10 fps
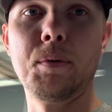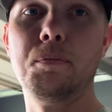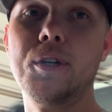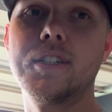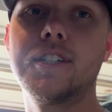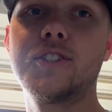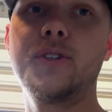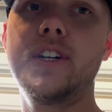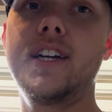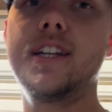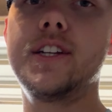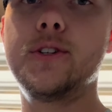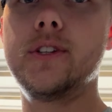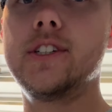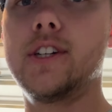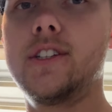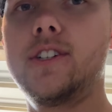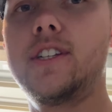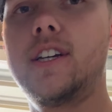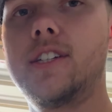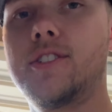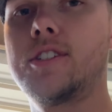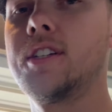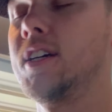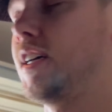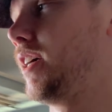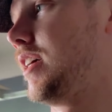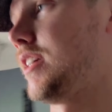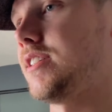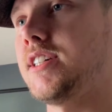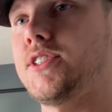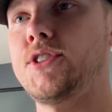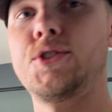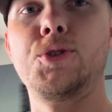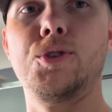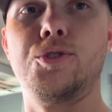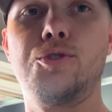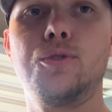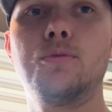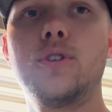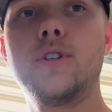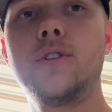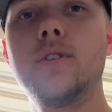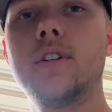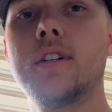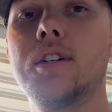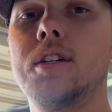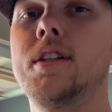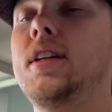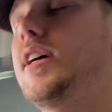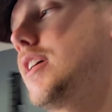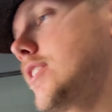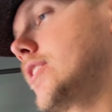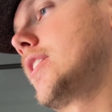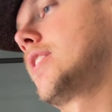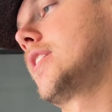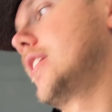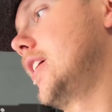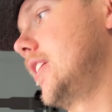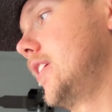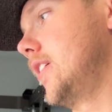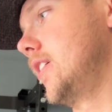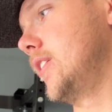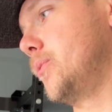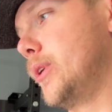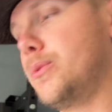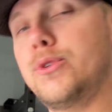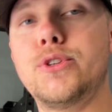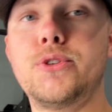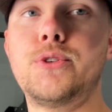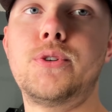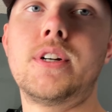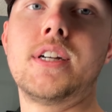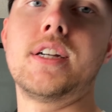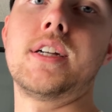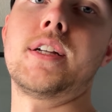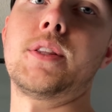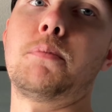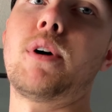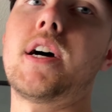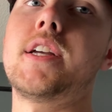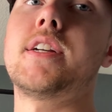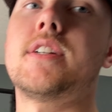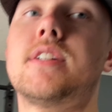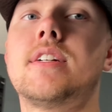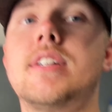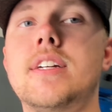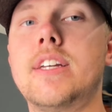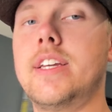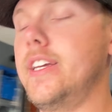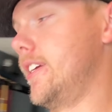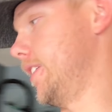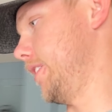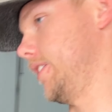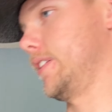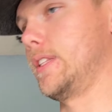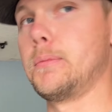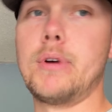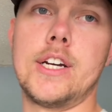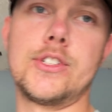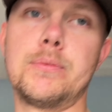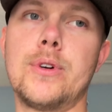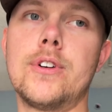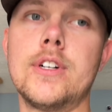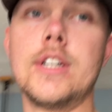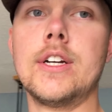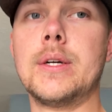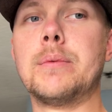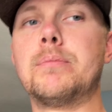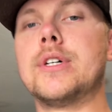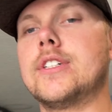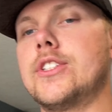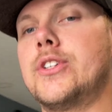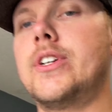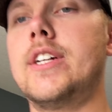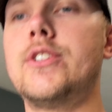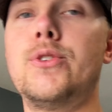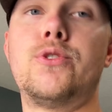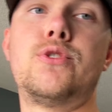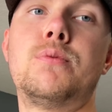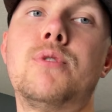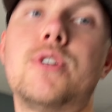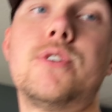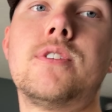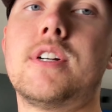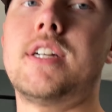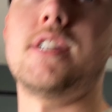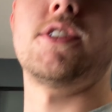But let's go ahead and do these other tests. Let's do the Subaru next, and then we will do the bike and the basketball. But let's go ahead and do the Subaru, and